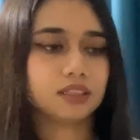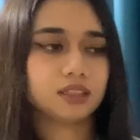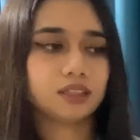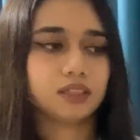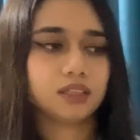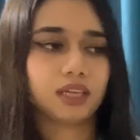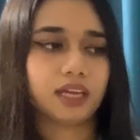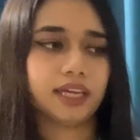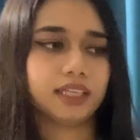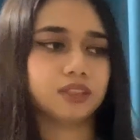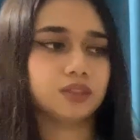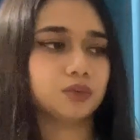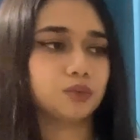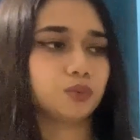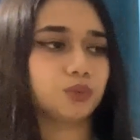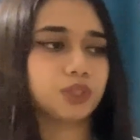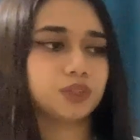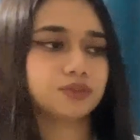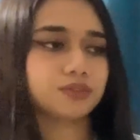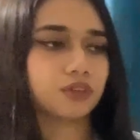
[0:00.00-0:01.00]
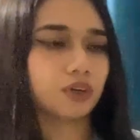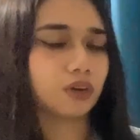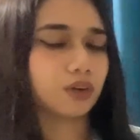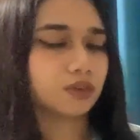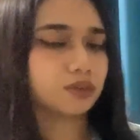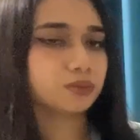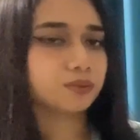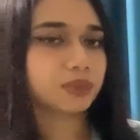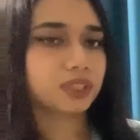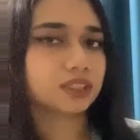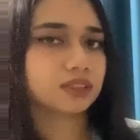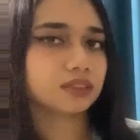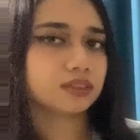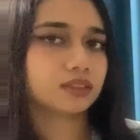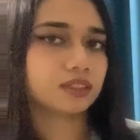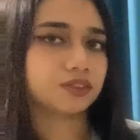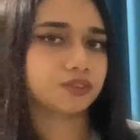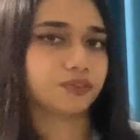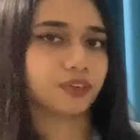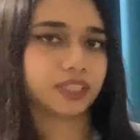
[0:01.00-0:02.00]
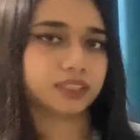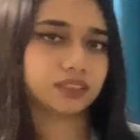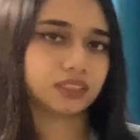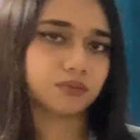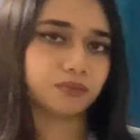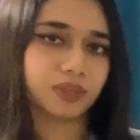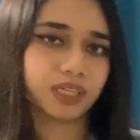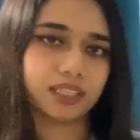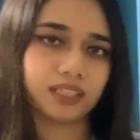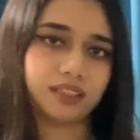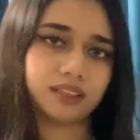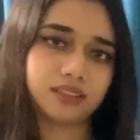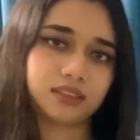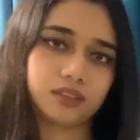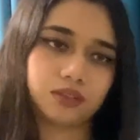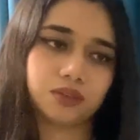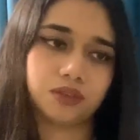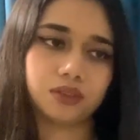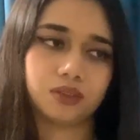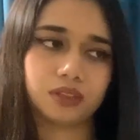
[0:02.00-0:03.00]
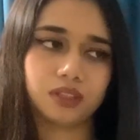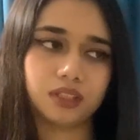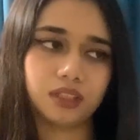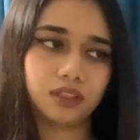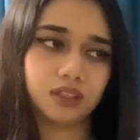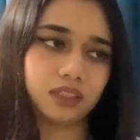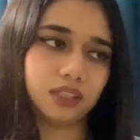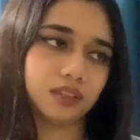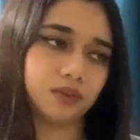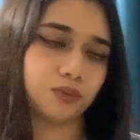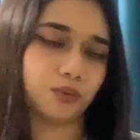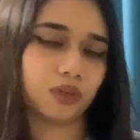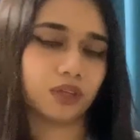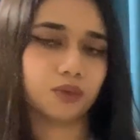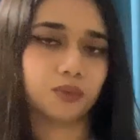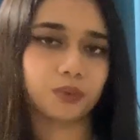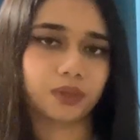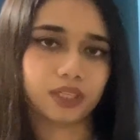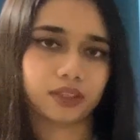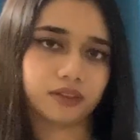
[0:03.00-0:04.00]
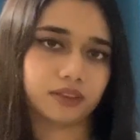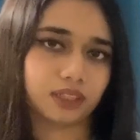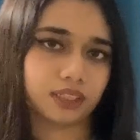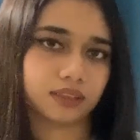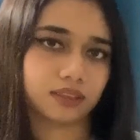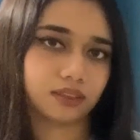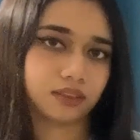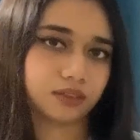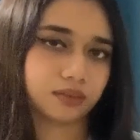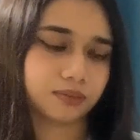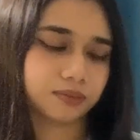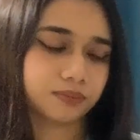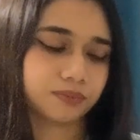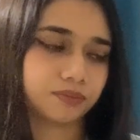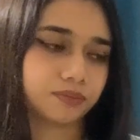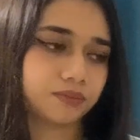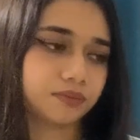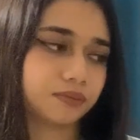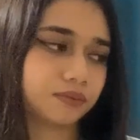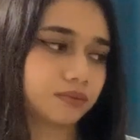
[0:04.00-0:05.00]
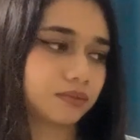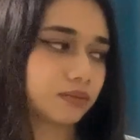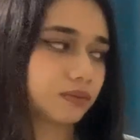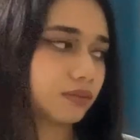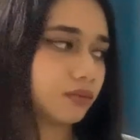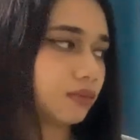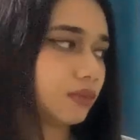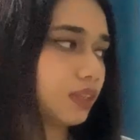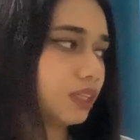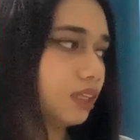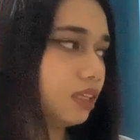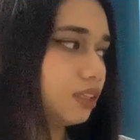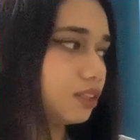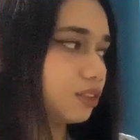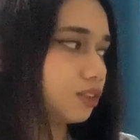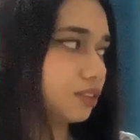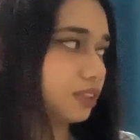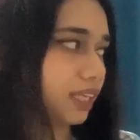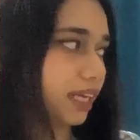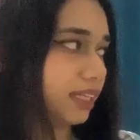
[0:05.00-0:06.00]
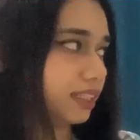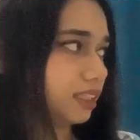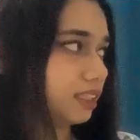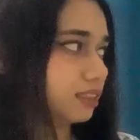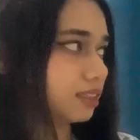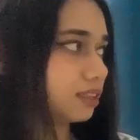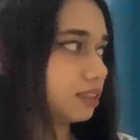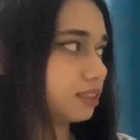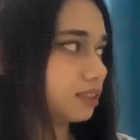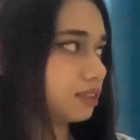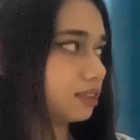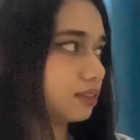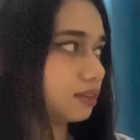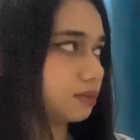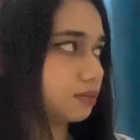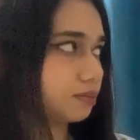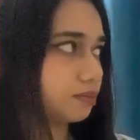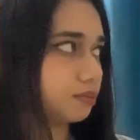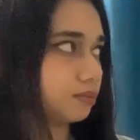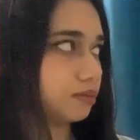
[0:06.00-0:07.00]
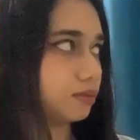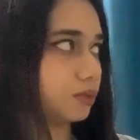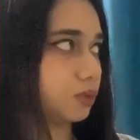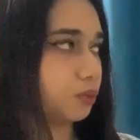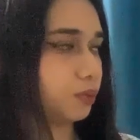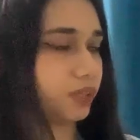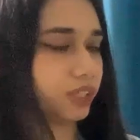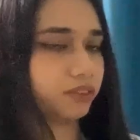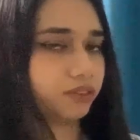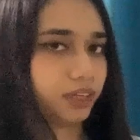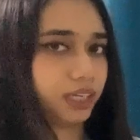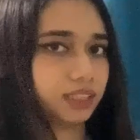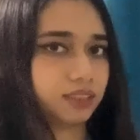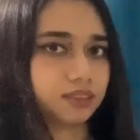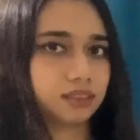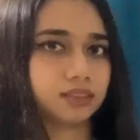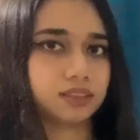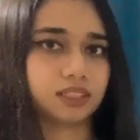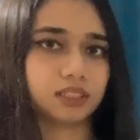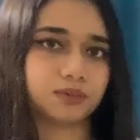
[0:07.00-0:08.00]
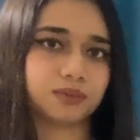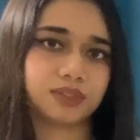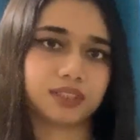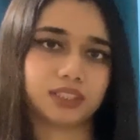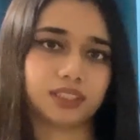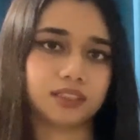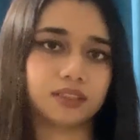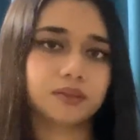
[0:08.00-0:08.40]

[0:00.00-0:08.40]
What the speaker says: and we've all been affected by it in one way or another. So that is where virus comes in.